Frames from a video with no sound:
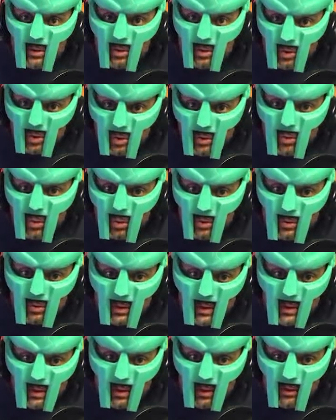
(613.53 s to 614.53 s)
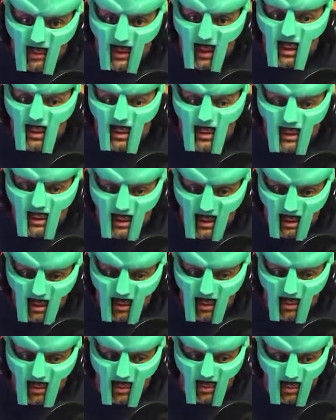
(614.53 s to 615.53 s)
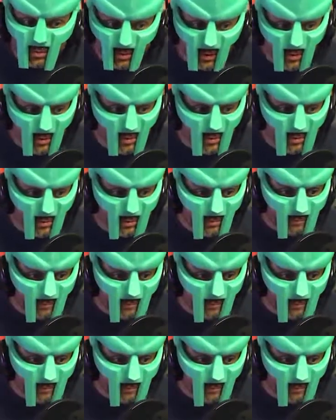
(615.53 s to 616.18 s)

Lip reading: to those details and can steal those credentials.